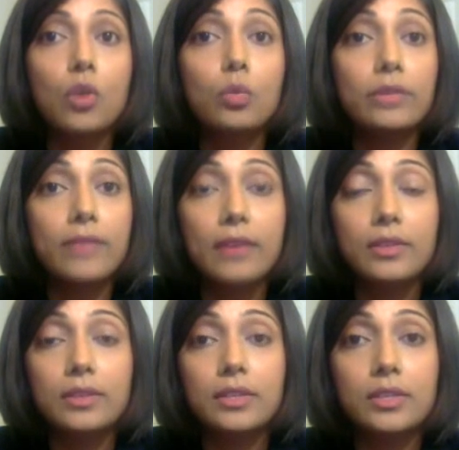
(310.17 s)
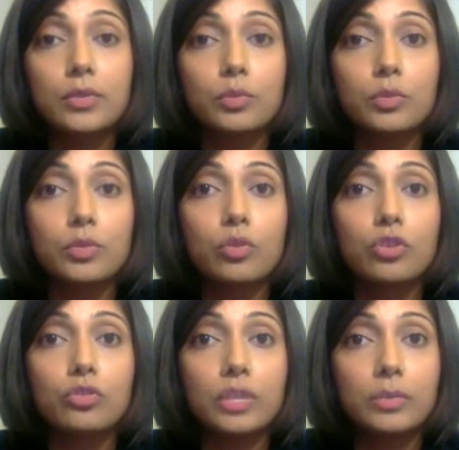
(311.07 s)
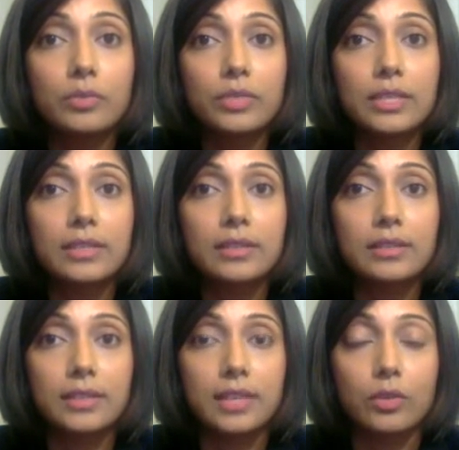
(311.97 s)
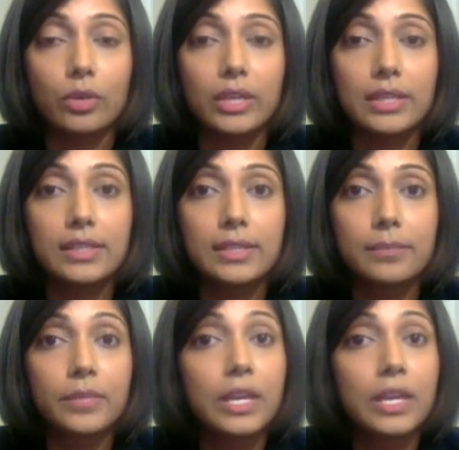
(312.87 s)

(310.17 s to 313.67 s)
We found that this group was more treatment-resistant to steroids.